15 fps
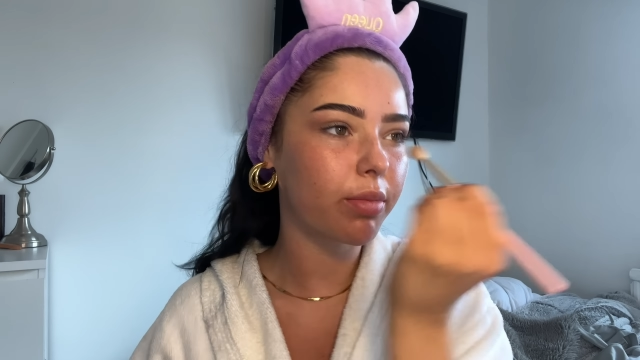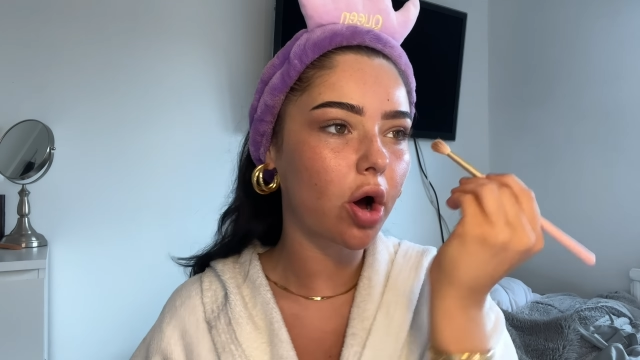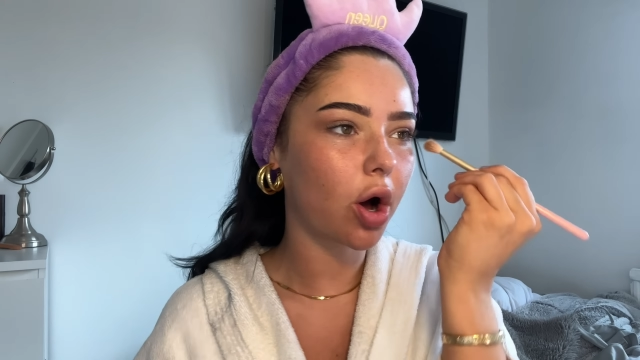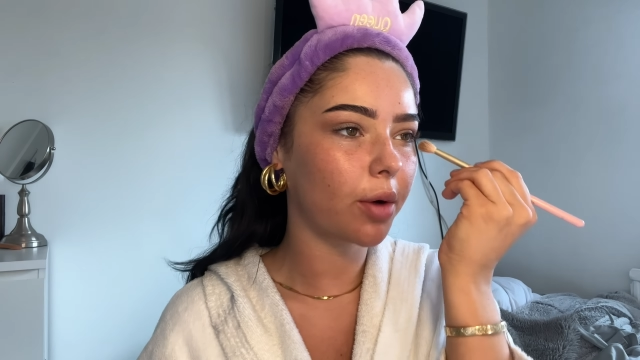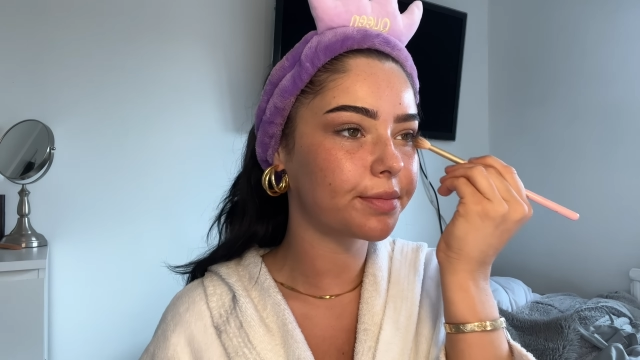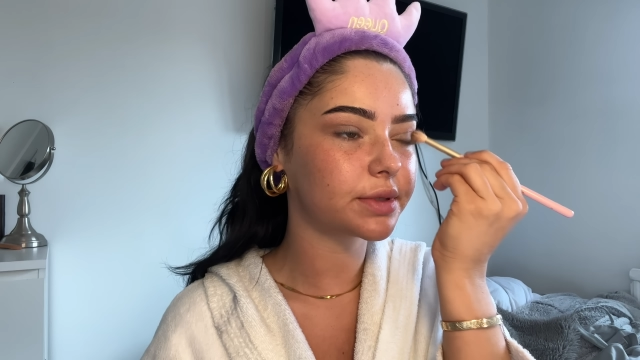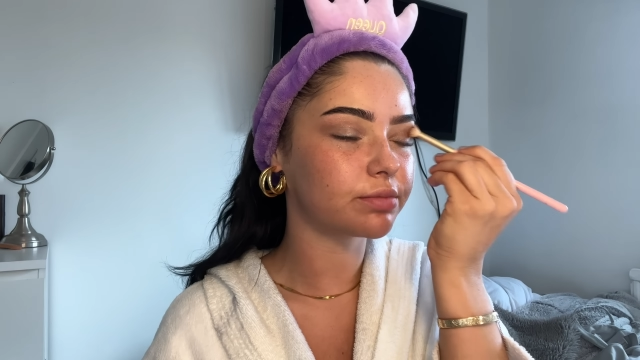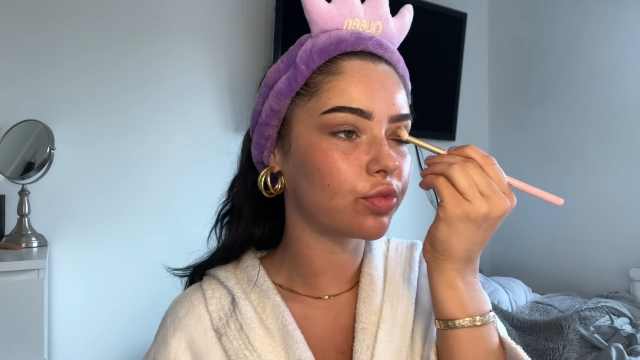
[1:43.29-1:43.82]

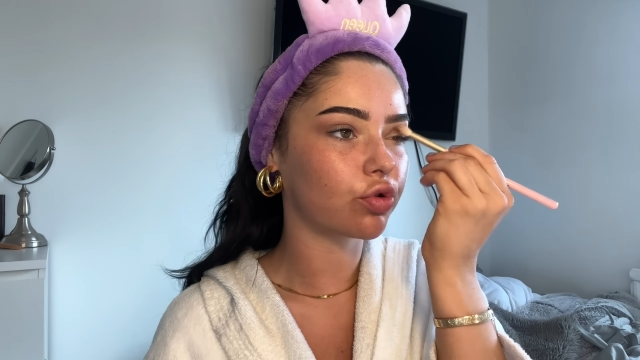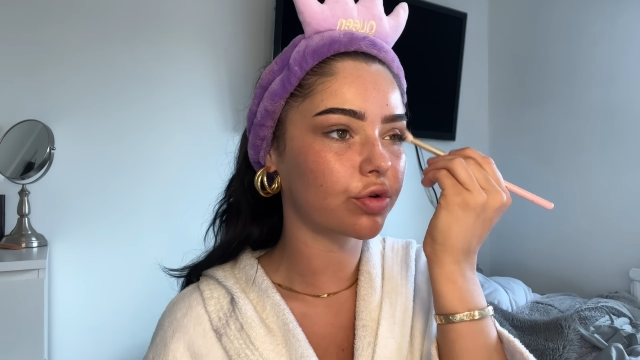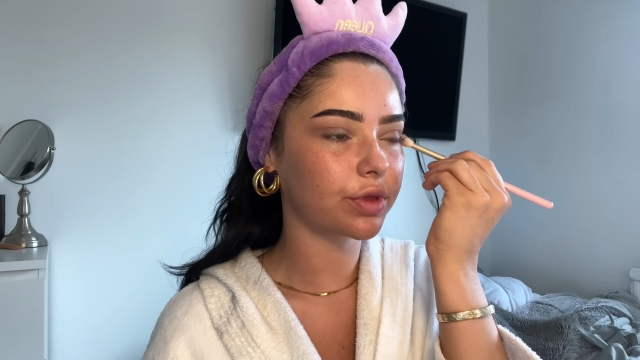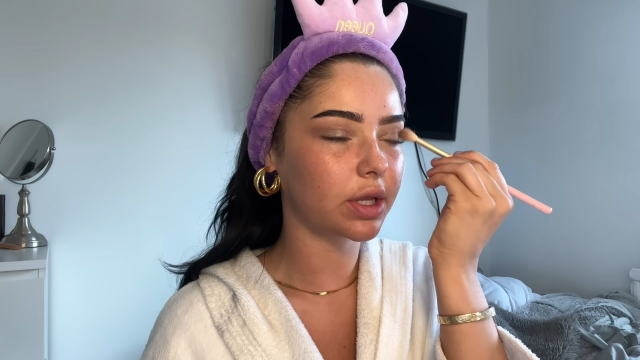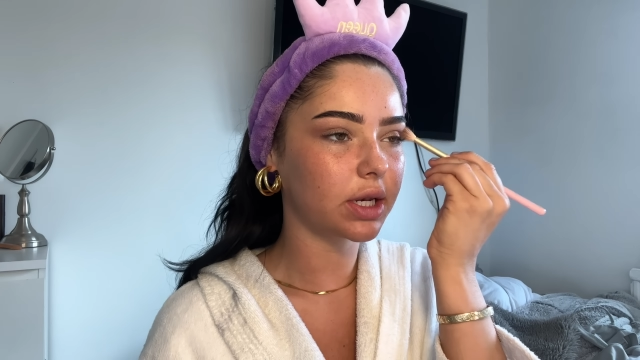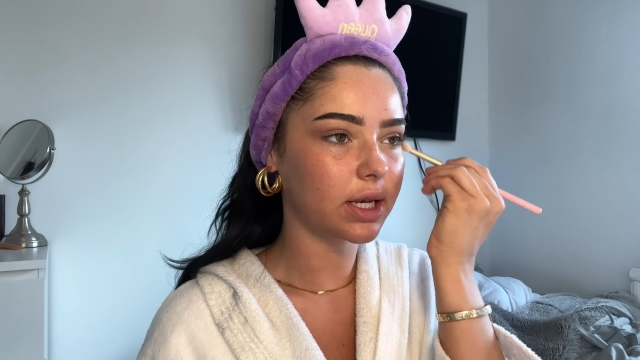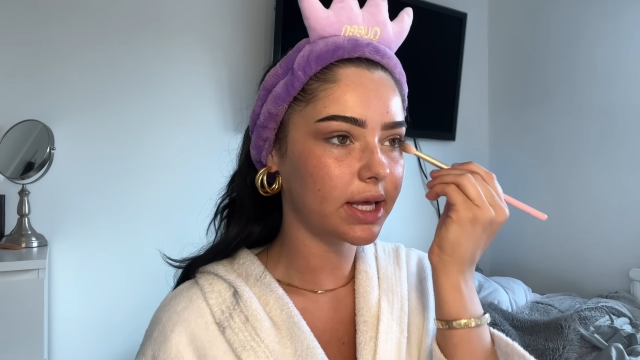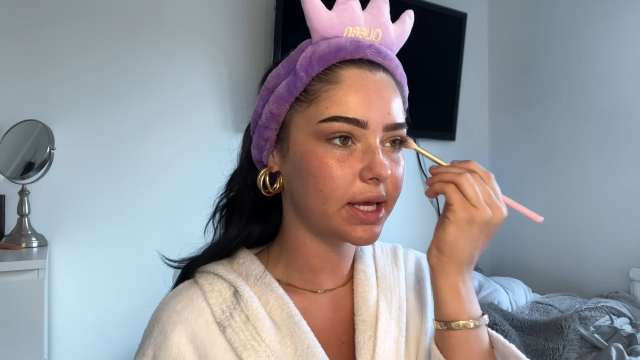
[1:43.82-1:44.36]
pops more on
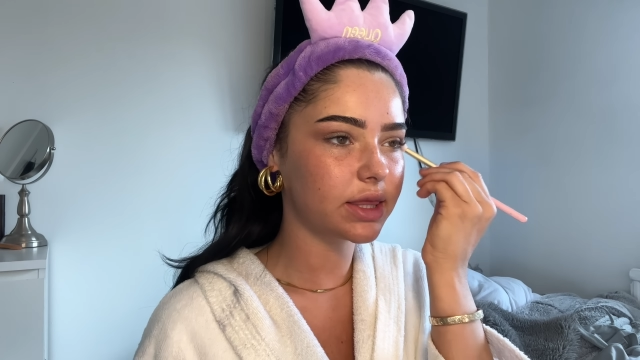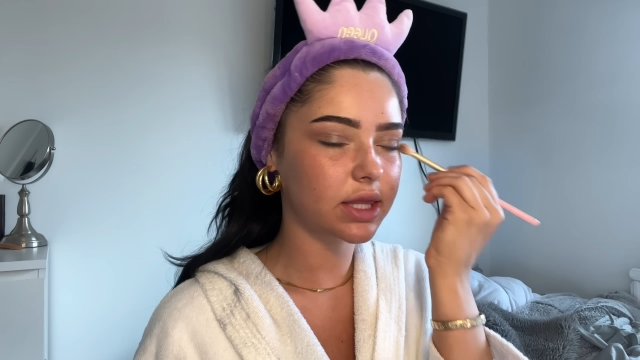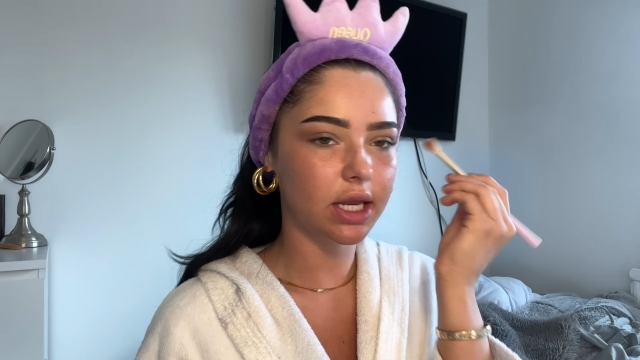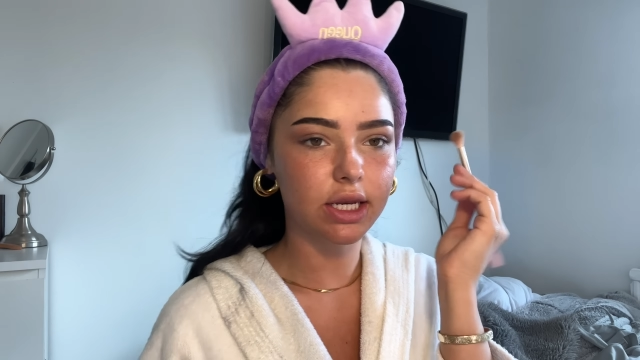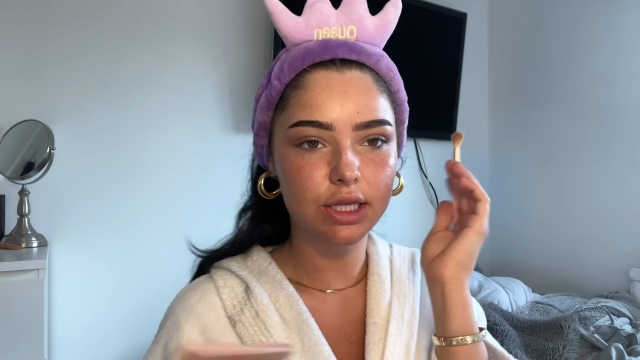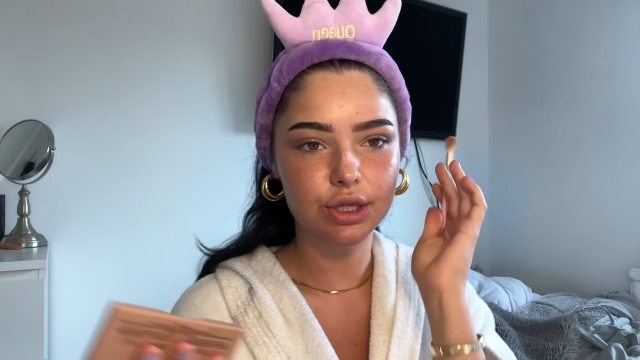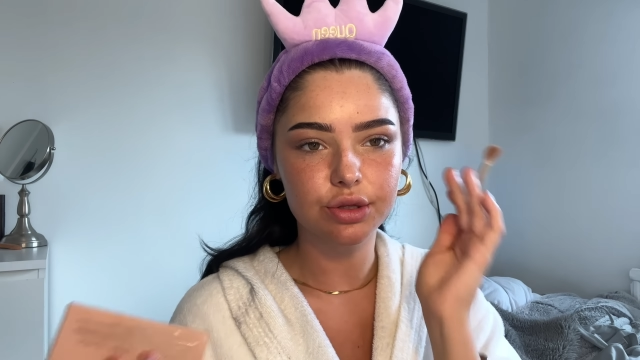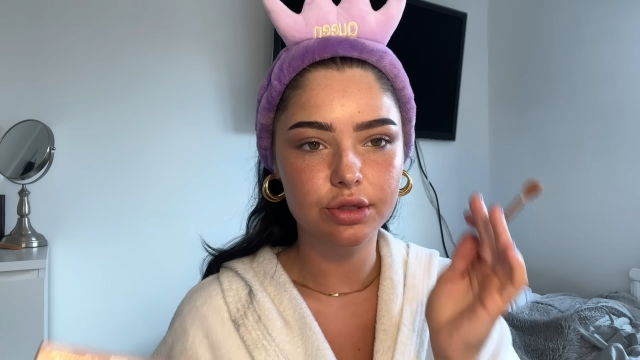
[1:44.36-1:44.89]
the lid
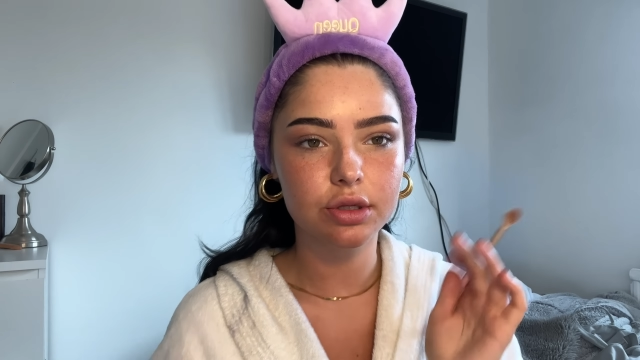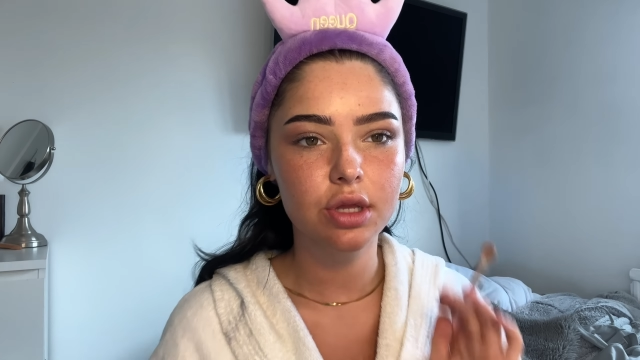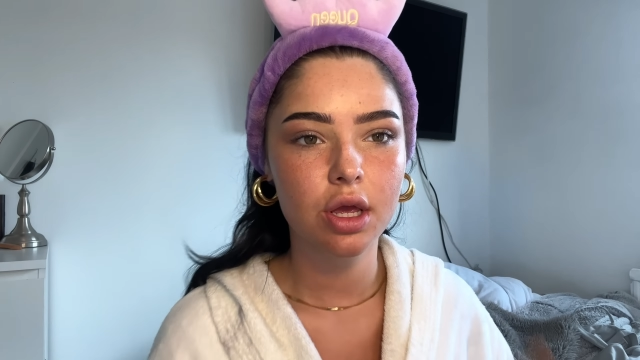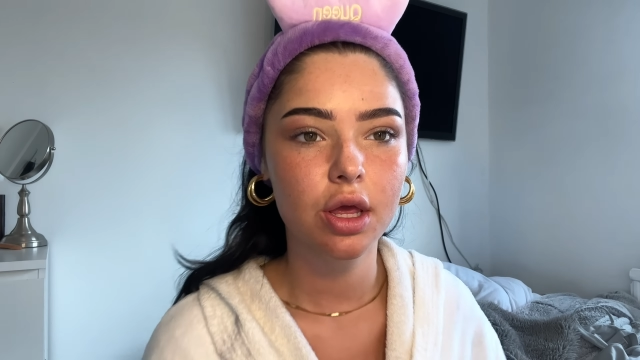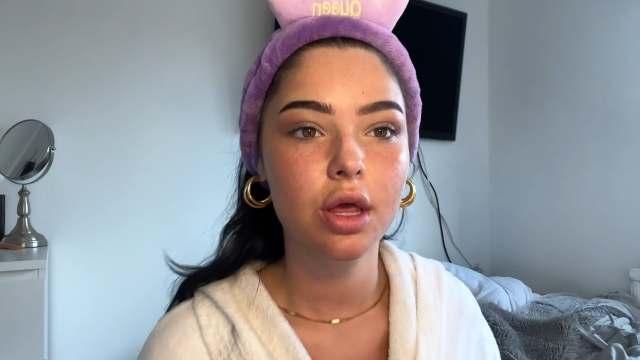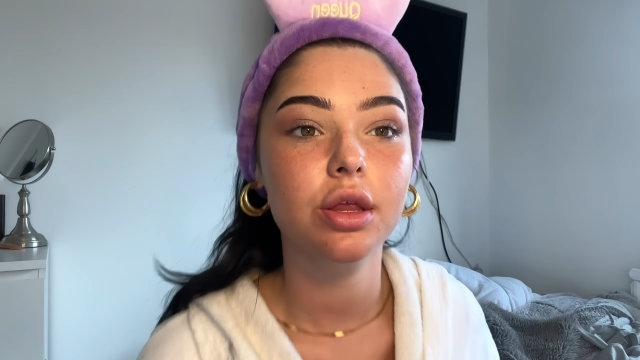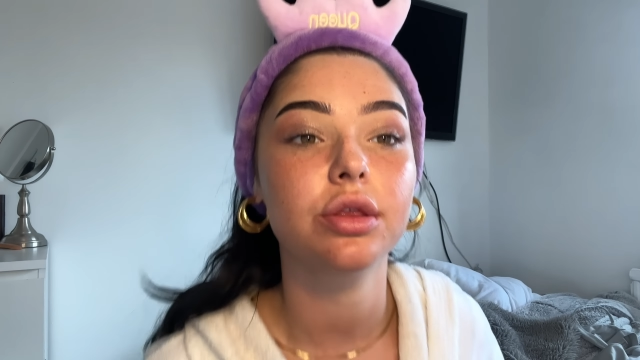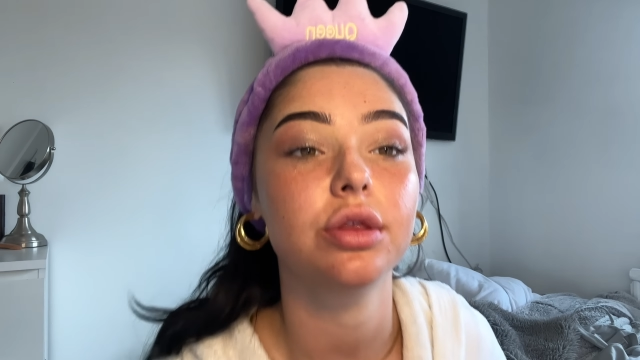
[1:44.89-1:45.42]
than in
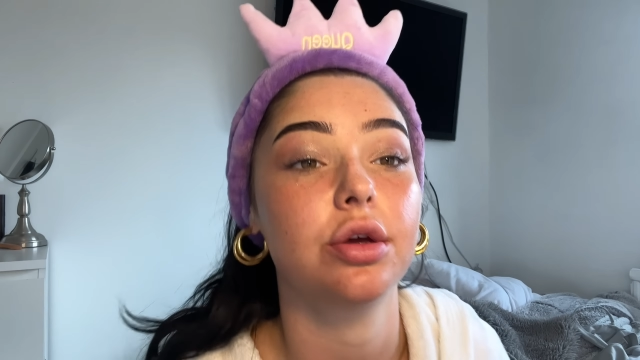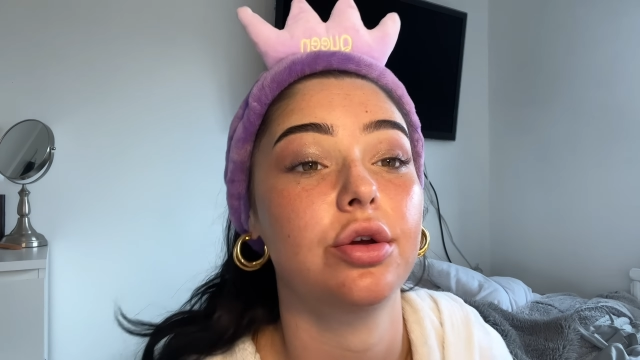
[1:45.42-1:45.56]
the